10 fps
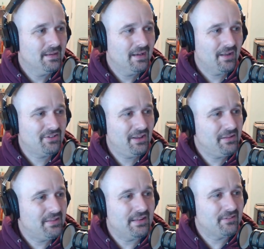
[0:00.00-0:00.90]
I'll tell
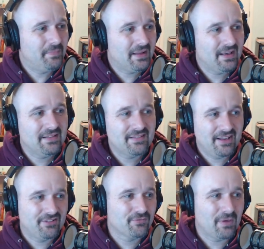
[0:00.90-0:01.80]
you this because
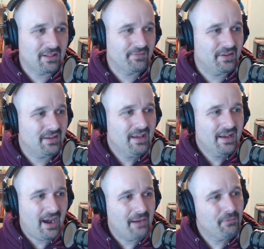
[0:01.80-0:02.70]
it's relevant.
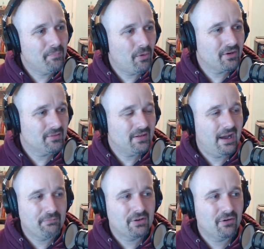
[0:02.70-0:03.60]
I'm
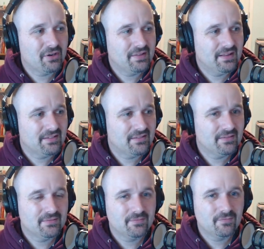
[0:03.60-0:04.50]
recording this.
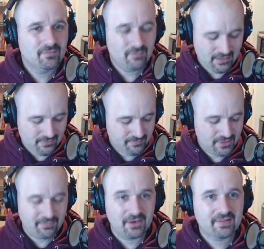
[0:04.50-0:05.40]
Wow, I'm going
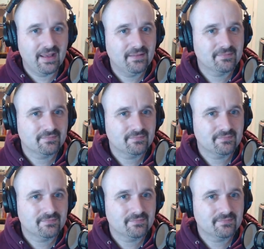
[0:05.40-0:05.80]
to mark that.